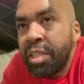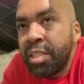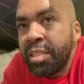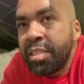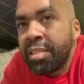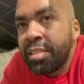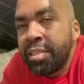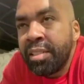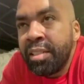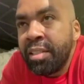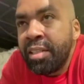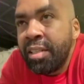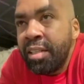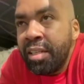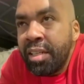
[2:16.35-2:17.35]

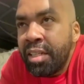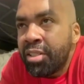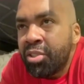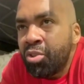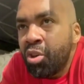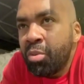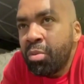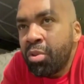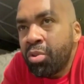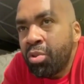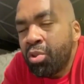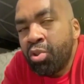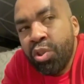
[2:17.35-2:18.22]
It's normal to